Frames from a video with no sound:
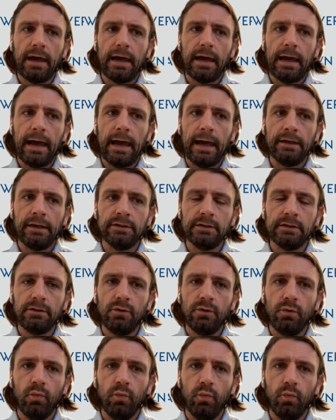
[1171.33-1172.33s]
And
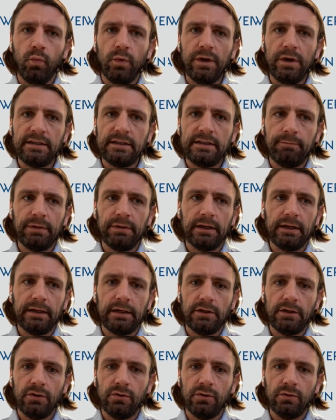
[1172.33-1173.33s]
we typically
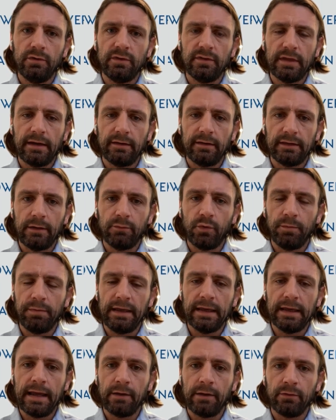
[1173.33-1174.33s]
use that would
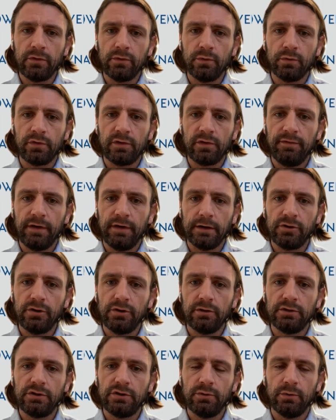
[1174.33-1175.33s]
be an outsourced
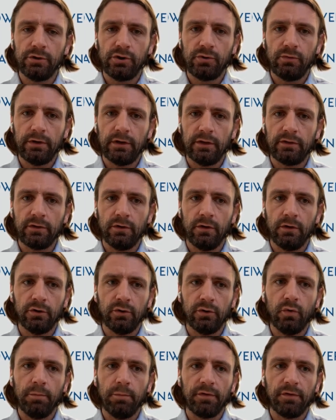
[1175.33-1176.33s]
function to a Sharia scholar
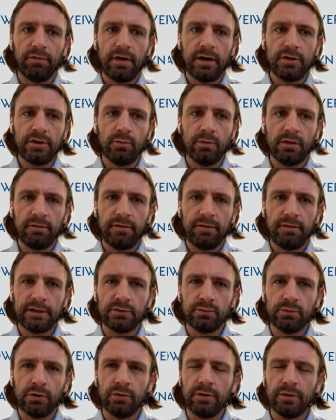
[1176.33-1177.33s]
who will provide you with a
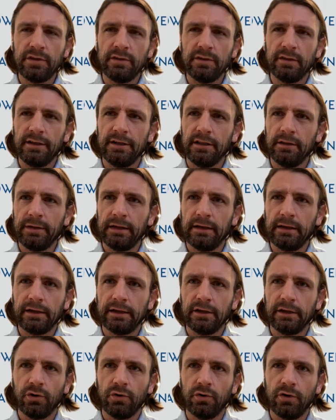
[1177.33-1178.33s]
fatwa, which is a little bit
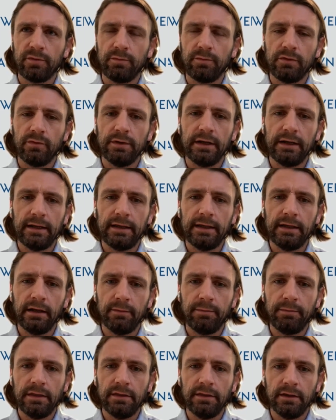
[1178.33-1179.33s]
like a cross between a legal
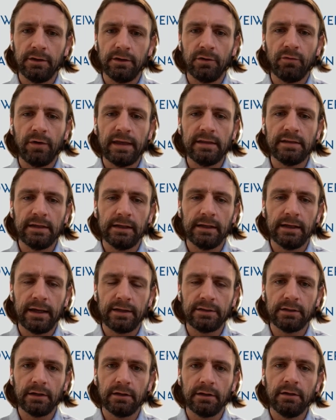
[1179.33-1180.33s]
opinion and a rating
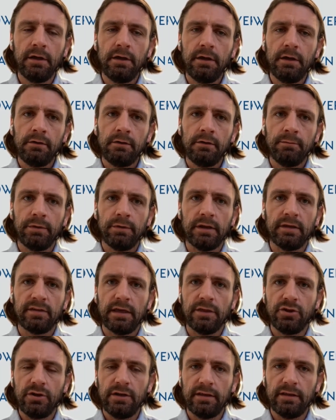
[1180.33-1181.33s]
letter, but
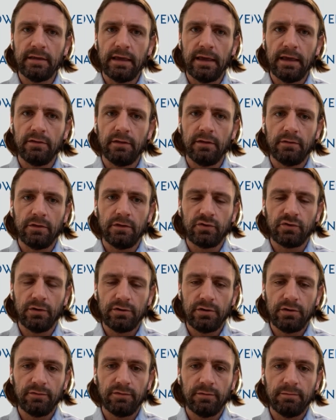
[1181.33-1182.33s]
essentially says that the
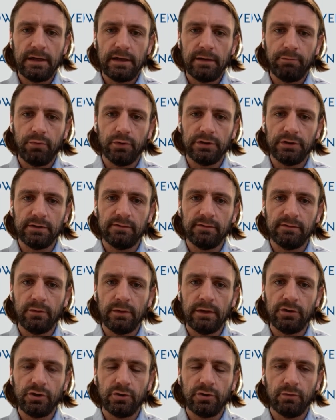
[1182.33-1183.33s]
structure from their point of view
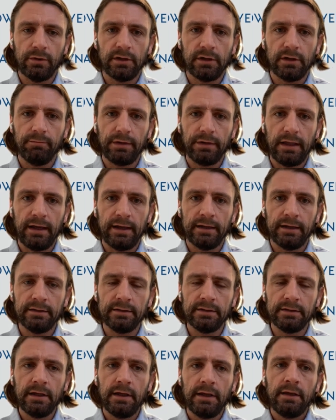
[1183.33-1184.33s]
is Sharia
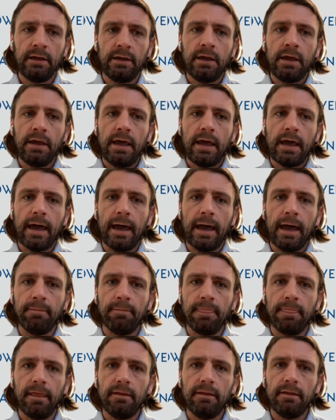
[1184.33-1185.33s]
compliant.
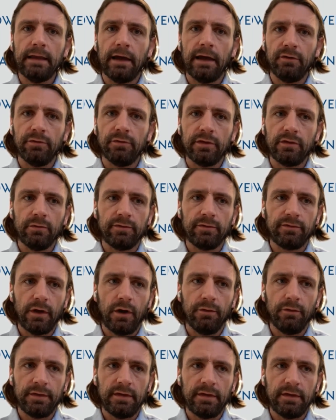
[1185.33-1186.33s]
Now, there is
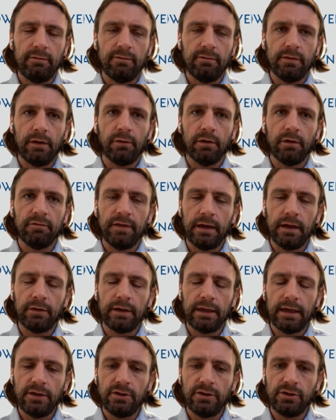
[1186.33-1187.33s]
obviously, there are
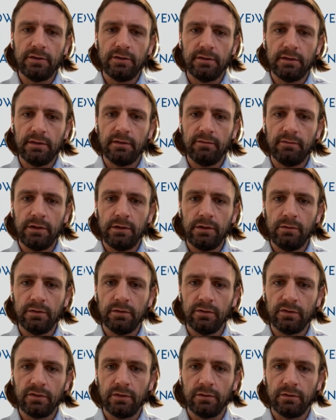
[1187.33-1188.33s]
variations in the views
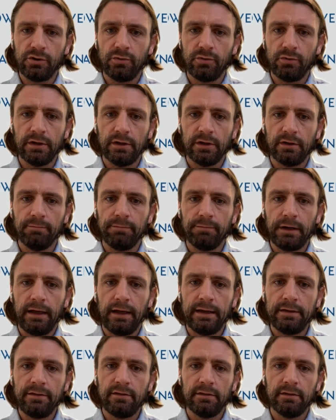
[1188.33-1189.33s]
as to Sharia
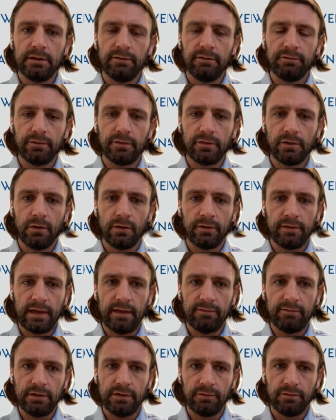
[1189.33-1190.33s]
compliance, and different scholars
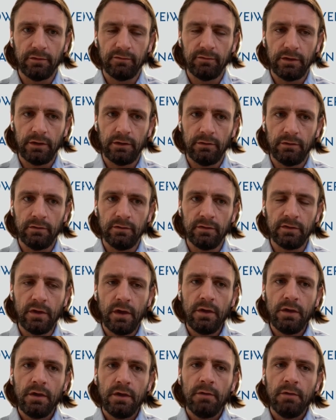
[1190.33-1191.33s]
have different views,
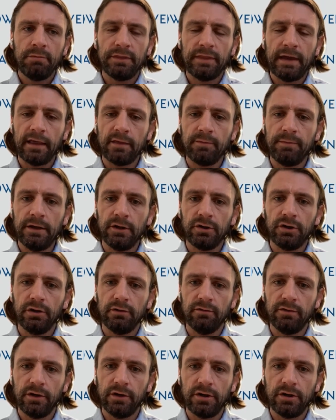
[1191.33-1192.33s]
but there has been a
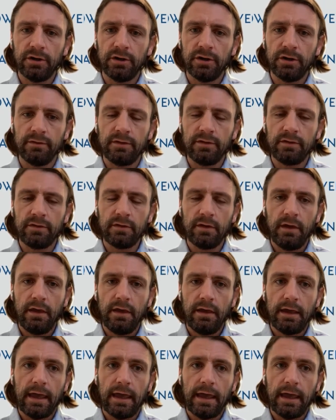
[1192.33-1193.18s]
convergence